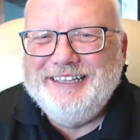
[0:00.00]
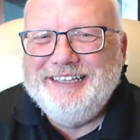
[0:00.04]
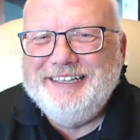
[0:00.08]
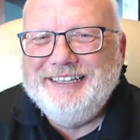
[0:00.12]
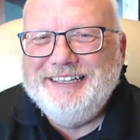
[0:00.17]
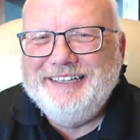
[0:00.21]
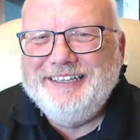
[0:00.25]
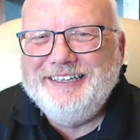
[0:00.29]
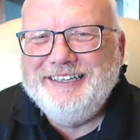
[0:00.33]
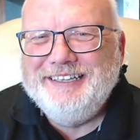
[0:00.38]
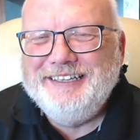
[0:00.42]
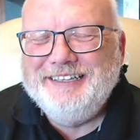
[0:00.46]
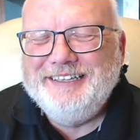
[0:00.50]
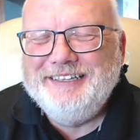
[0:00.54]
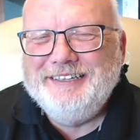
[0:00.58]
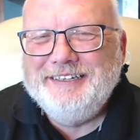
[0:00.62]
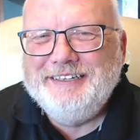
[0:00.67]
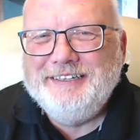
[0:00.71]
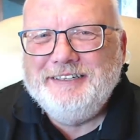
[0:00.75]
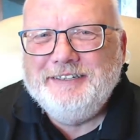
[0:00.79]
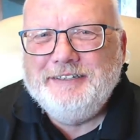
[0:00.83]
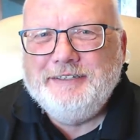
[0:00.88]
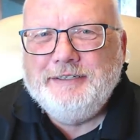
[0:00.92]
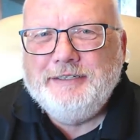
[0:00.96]

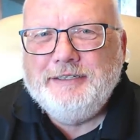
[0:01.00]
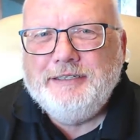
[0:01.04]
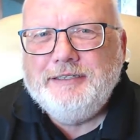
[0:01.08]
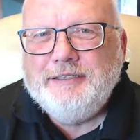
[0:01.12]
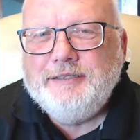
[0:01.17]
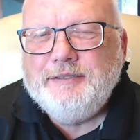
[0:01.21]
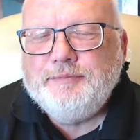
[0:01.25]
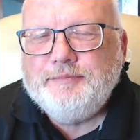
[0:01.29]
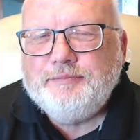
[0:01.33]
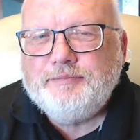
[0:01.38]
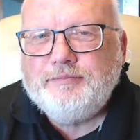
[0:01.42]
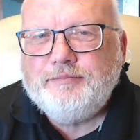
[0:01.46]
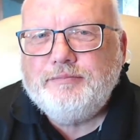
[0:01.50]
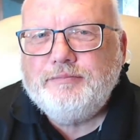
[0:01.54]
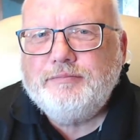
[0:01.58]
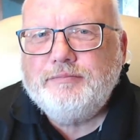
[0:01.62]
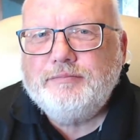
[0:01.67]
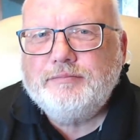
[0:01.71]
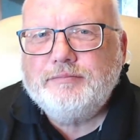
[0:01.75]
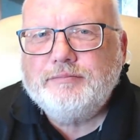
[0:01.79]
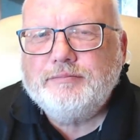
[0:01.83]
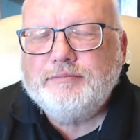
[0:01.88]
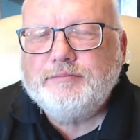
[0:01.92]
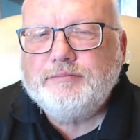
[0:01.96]

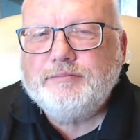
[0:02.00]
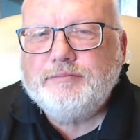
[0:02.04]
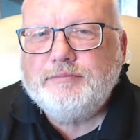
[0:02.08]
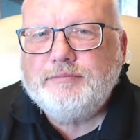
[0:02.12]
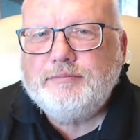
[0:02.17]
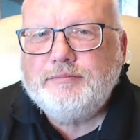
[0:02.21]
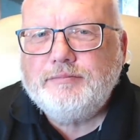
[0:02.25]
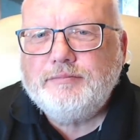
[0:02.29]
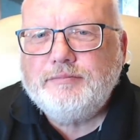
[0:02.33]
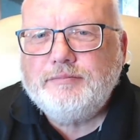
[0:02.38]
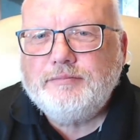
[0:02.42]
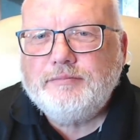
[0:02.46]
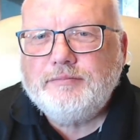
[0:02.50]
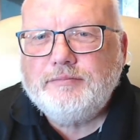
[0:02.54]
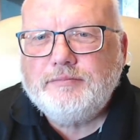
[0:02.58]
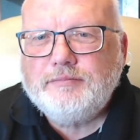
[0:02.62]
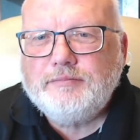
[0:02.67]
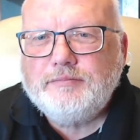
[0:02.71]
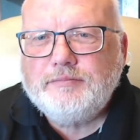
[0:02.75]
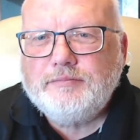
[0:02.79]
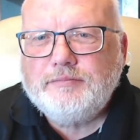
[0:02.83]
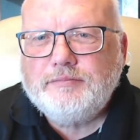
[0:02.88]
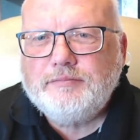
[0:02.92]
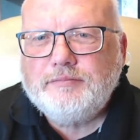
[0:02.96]

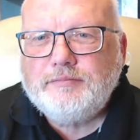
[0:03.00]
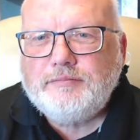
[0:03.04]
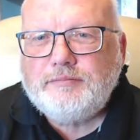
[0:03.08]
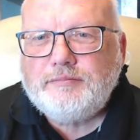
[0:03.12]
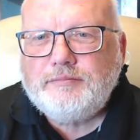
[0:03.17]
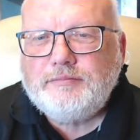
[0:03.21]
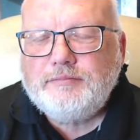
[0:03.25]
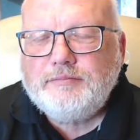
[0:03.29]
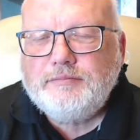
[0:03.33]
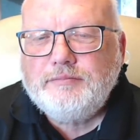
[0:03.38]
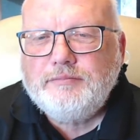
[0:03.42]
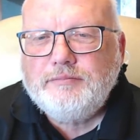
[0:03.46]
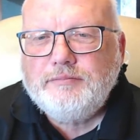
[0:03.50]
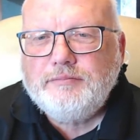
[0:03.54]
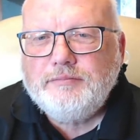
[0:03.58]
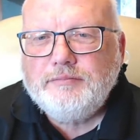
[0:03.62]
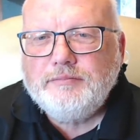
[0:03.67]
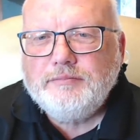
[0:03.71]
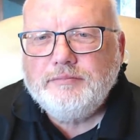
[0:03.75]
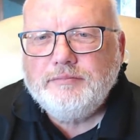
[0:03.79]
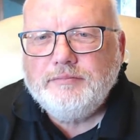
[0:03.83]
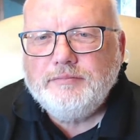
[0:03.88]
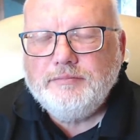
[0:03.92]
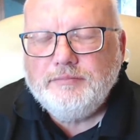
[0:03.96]

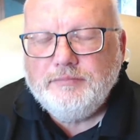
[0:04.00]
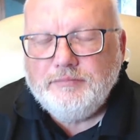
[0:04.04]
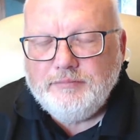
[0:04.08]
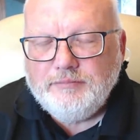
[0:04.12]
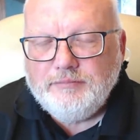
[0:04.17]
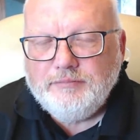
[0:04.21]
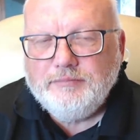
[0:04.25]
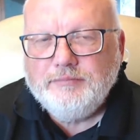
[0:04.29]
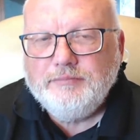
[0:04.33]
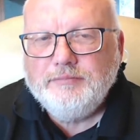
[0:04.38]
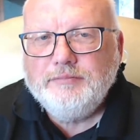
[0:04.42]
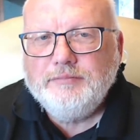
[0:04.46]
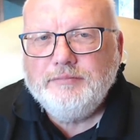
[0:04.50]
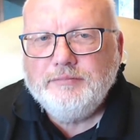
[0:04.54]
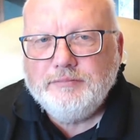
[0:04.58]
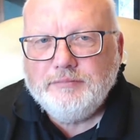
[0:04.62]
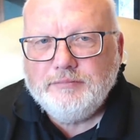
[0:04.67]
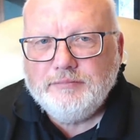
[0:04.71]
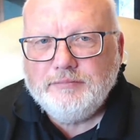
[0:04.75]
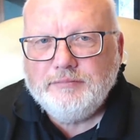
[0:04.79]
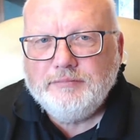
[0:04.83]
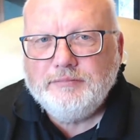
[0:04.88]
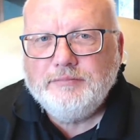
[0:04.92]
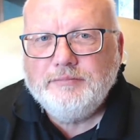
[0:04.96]

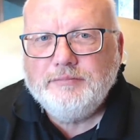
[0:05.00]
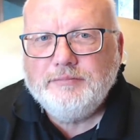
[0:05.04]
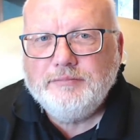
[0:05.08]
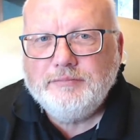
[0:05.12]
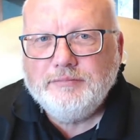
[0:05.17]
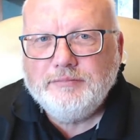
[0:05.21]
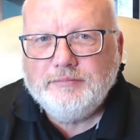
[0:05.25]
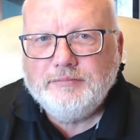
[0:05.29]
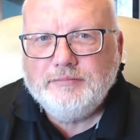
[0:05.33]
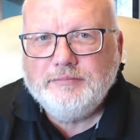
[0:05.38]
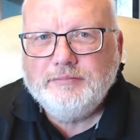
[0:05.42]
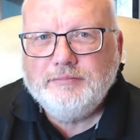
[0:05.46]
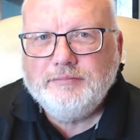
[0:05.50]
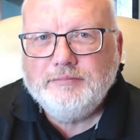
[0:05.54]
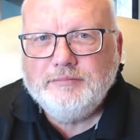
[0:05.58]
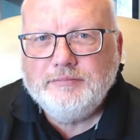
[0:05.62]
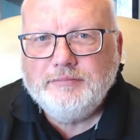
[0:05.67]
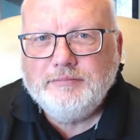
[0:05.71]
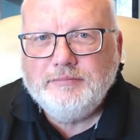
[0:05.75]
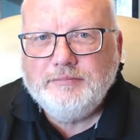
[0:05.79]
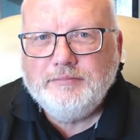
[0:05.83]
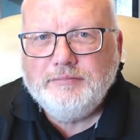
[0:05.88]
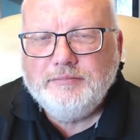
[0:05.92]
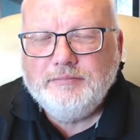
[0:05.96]

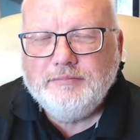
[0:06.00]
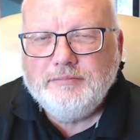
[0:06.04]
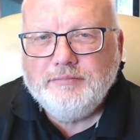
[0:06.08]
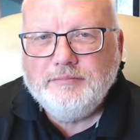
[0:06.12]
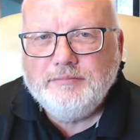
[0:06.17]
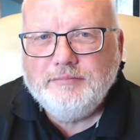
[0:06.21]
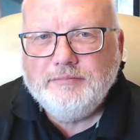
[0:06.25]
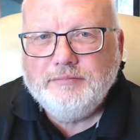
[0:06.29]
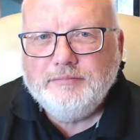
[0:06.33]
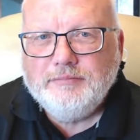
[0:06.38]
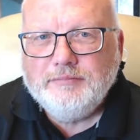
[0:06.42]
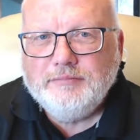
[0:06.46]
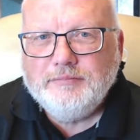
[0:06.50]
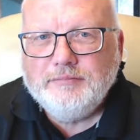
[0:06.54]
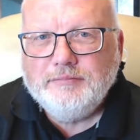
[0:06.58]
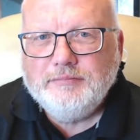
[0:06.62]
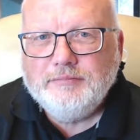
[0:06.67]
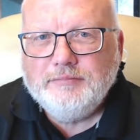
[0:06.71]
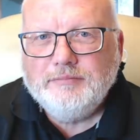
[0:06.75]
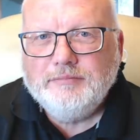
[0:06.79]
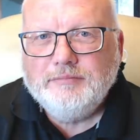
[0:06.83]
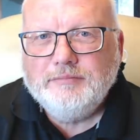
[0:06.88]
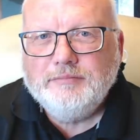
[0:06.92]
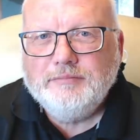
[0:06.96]

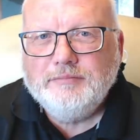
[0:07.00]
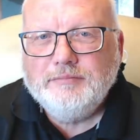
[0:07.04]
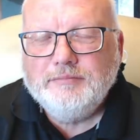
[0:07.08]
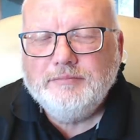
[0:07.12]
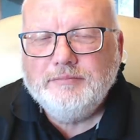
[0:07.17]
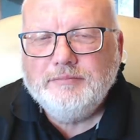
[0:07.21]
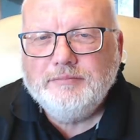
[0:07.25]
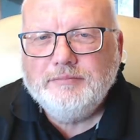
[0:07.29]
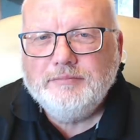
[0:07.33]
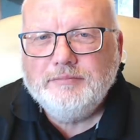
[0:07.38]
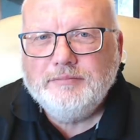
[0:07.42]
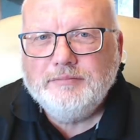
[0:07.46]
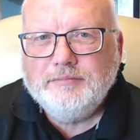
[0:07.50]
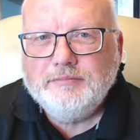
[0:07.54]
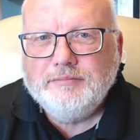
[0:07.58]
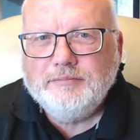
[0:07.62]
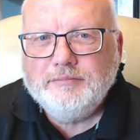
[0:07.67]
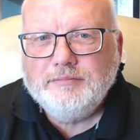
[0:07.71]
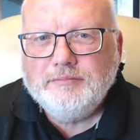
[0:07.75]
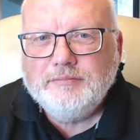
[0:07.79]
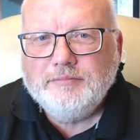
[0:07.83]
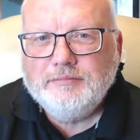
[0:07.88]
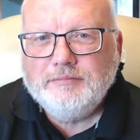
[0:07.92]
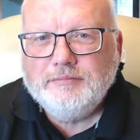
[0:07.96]
[no speech]